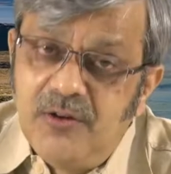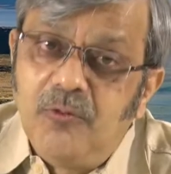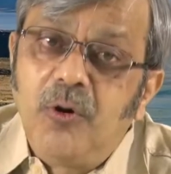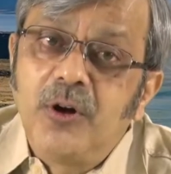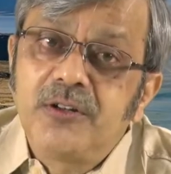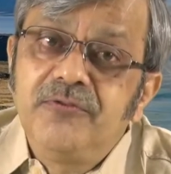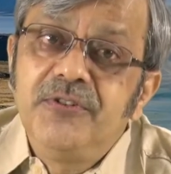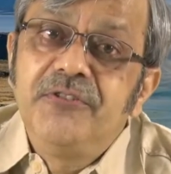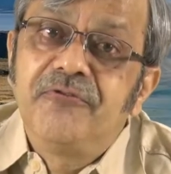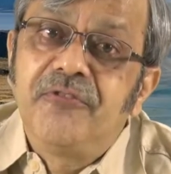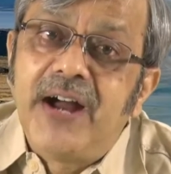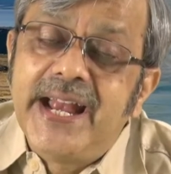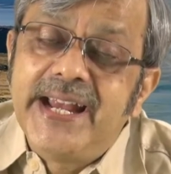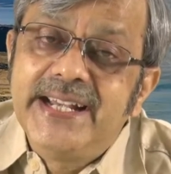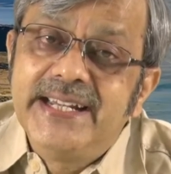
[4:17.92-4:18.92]
What we
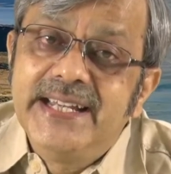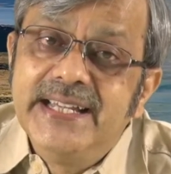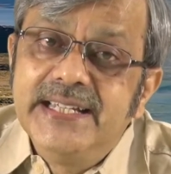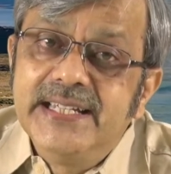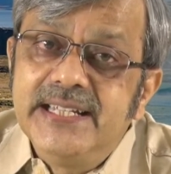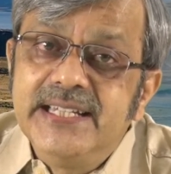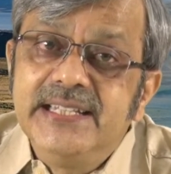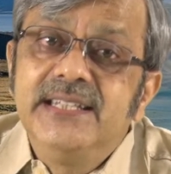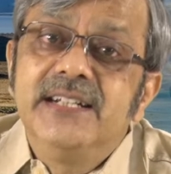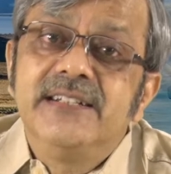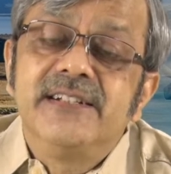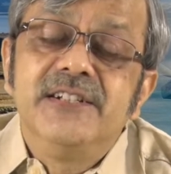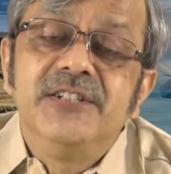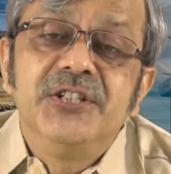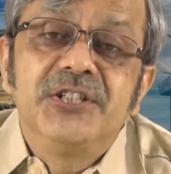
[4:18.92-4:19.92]
find in the
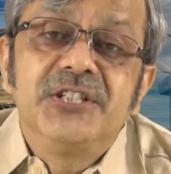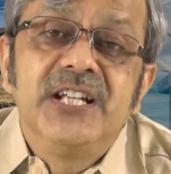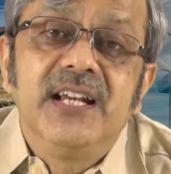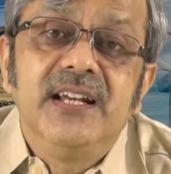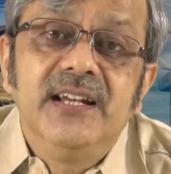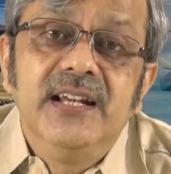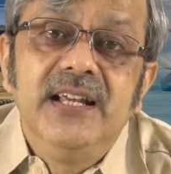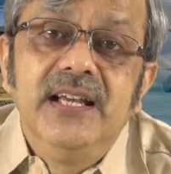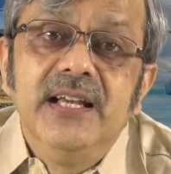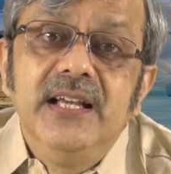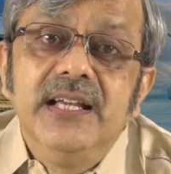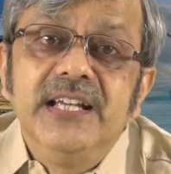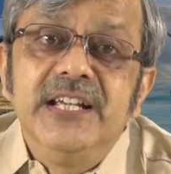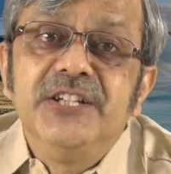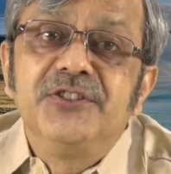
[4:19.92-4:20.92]
traditional
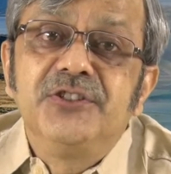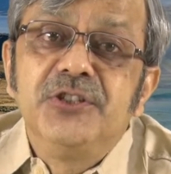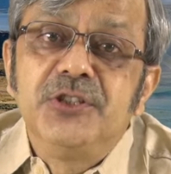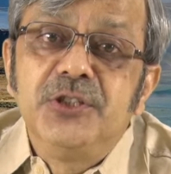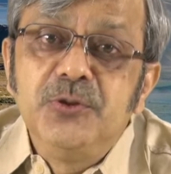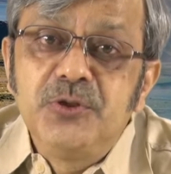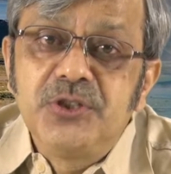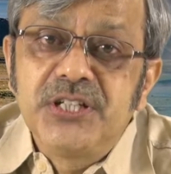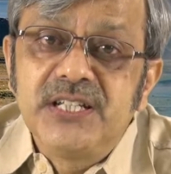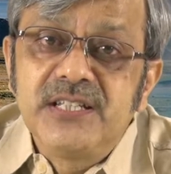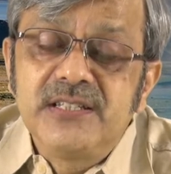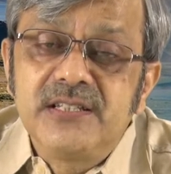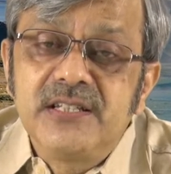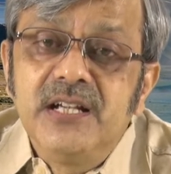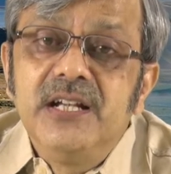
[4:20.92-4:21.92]

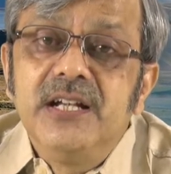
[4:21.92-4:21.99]
institutions,